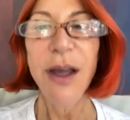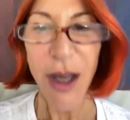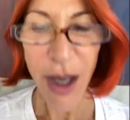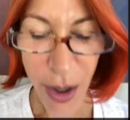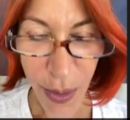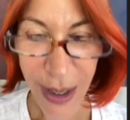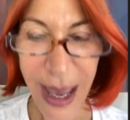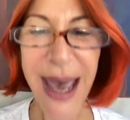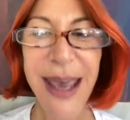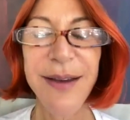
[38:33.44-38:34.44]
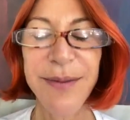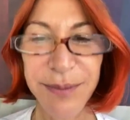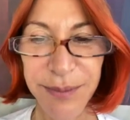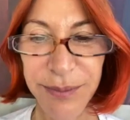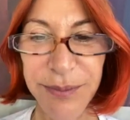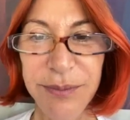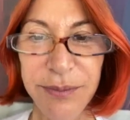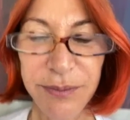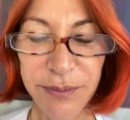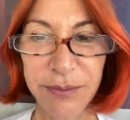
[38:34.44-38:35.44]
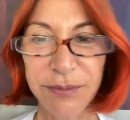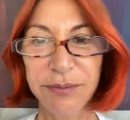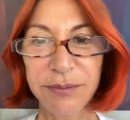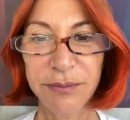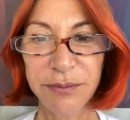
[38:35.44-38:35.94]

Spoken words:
So if you have genetic testing and it